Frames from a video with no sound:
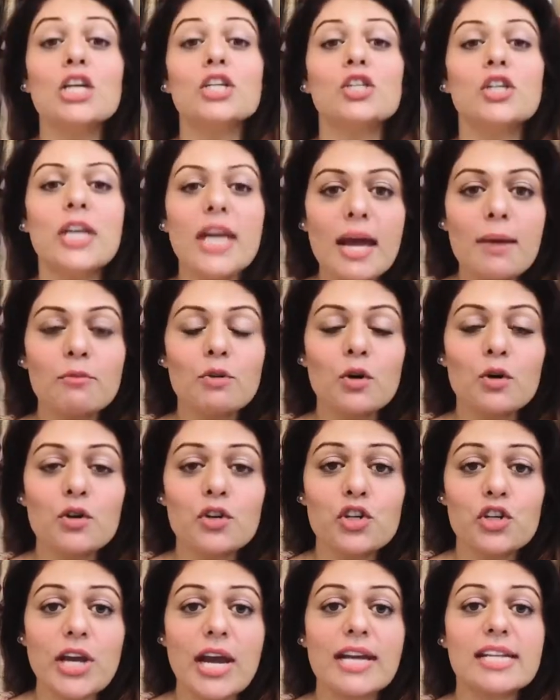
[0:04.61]
Today I'm going
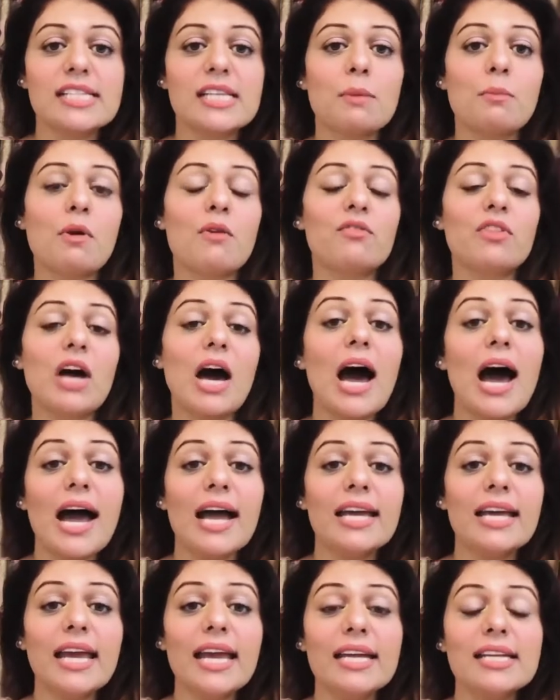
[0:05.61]
to share some of the
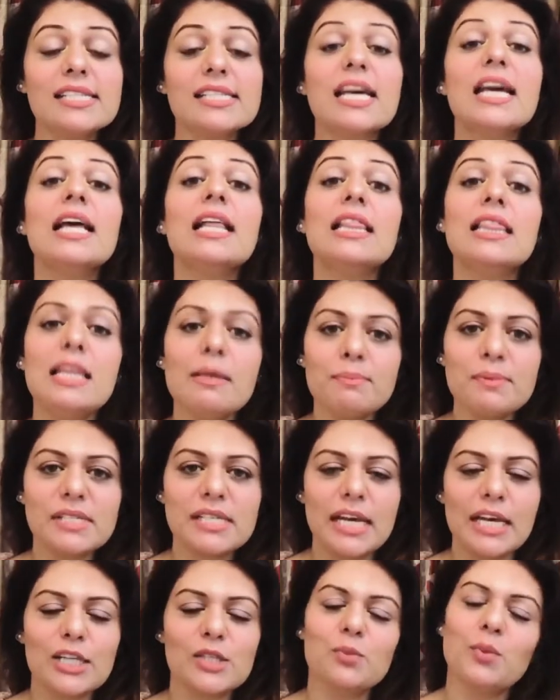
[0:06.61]
high-end
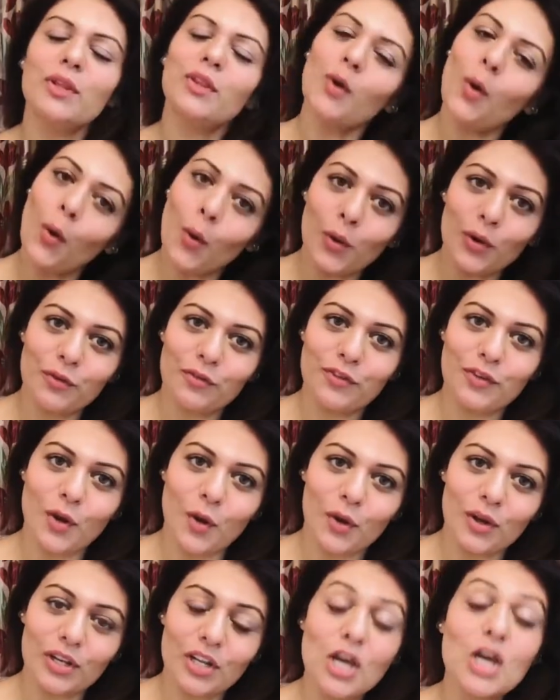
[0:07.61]
lipsticks with all of
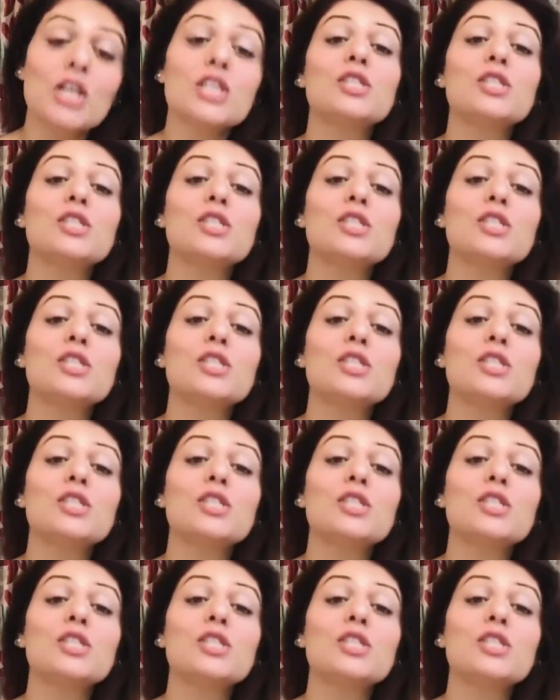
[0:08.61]
you all.